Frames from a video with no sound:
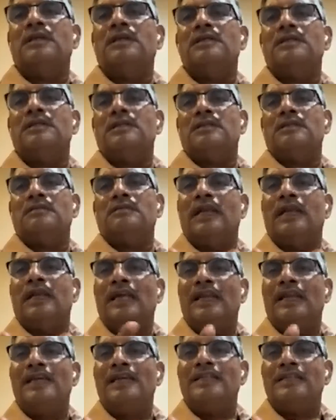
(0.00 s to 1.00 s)
is
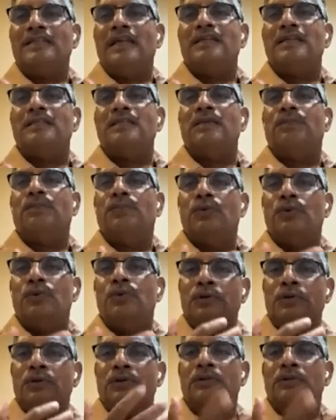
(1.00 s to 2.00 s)
realized as the
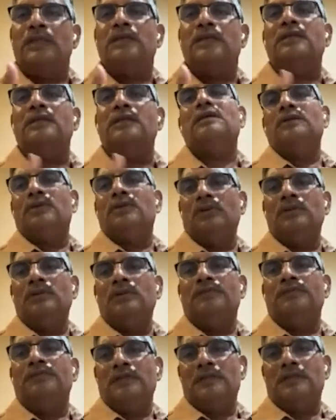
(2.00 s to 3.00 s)
boon to the growth
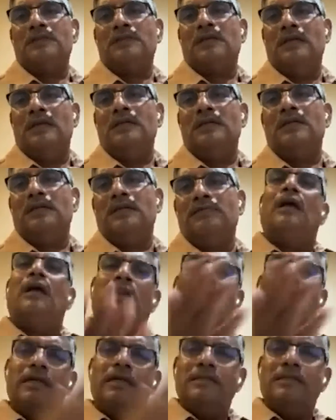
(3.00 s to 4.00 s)
of this country. The
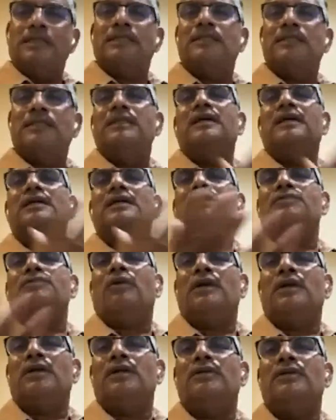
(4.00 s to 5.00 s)
earlier 60 years,
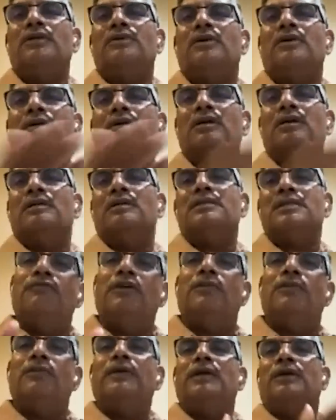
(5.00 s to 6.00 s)
whatever you call this, we
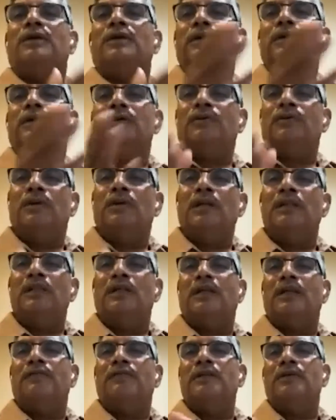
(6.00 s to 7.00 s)
have been doing only
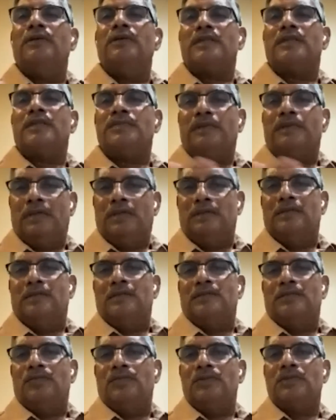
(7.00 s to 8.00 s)
the revenue
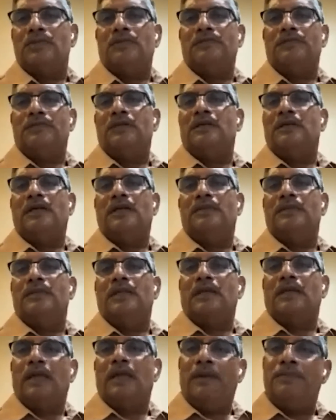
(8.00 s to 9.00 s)
expenditures most of the time.
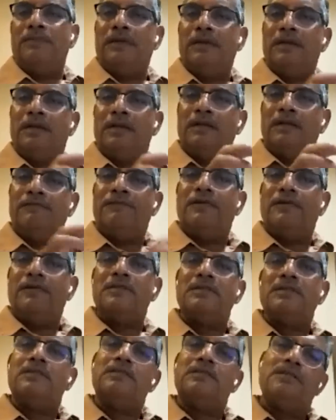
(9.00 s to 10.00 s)
The capital
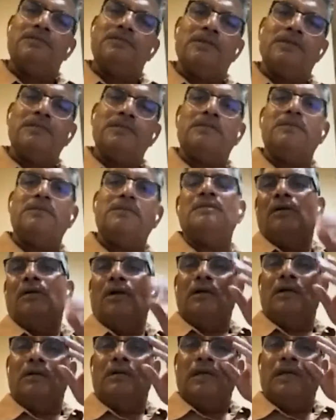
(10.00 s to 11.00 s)
infrastructure was
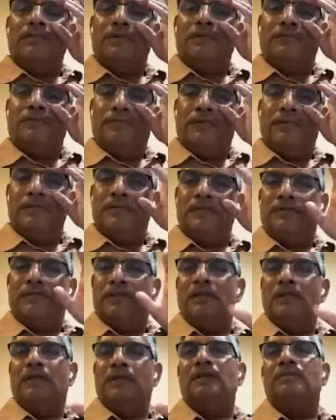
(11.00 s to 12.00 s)
not kept to pace
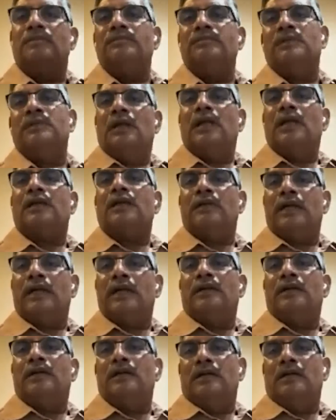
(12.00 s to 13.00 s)
with the
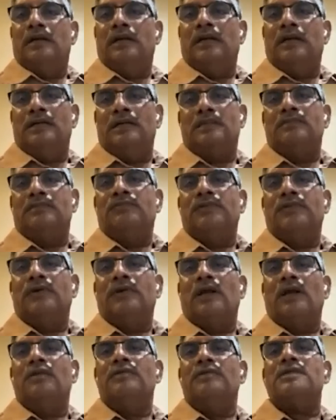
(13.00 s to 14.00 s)
required needs. We
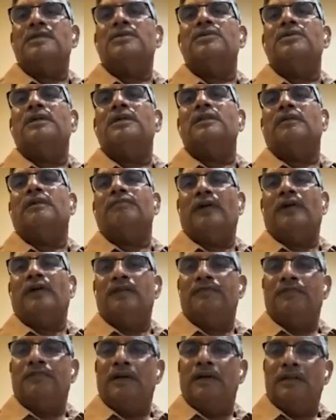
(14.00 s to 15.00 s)
were always doing the
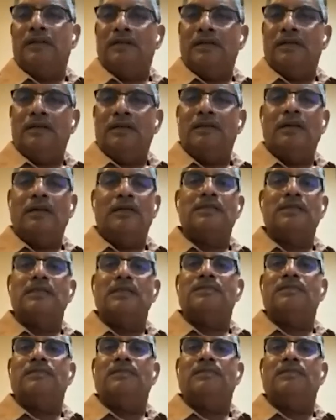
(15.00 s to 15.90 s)
firefighting and crisis